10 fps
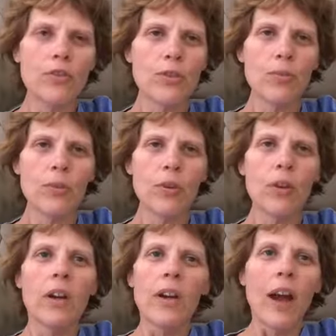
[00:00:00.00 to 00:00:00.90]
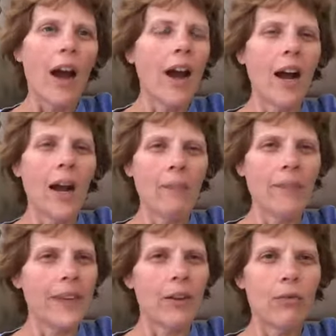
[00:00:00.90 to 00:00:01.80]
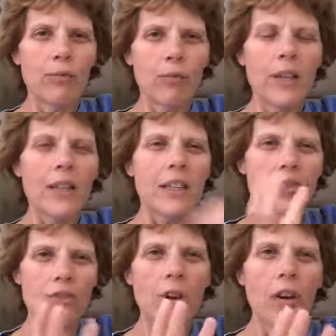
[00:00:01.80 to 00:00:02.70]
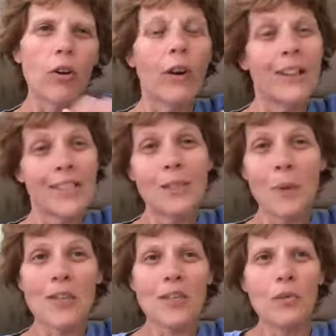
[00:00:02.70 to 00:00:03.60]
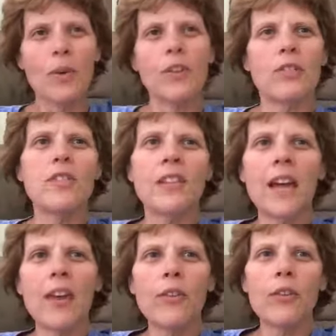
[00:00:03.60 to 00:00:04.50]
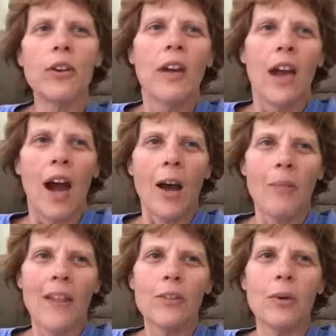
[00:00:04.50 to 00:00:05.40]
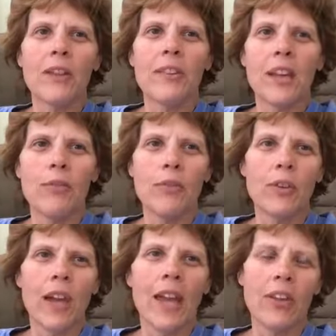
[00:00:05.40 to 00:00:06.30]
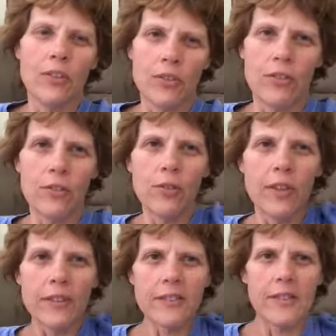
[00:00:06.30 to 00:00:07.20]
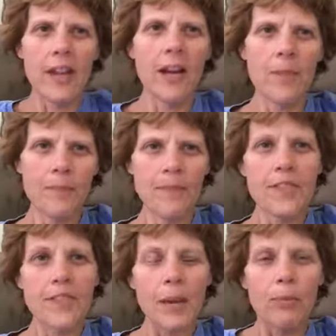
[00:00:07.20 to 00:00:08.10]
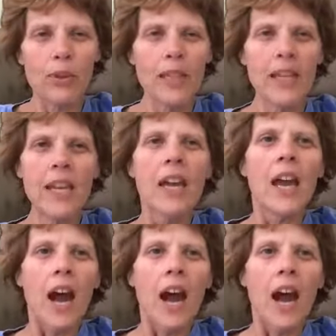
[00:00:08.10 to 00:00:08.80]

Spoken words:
super, they really struggle, and especially when they're together. And that's why I say if you can do this separately,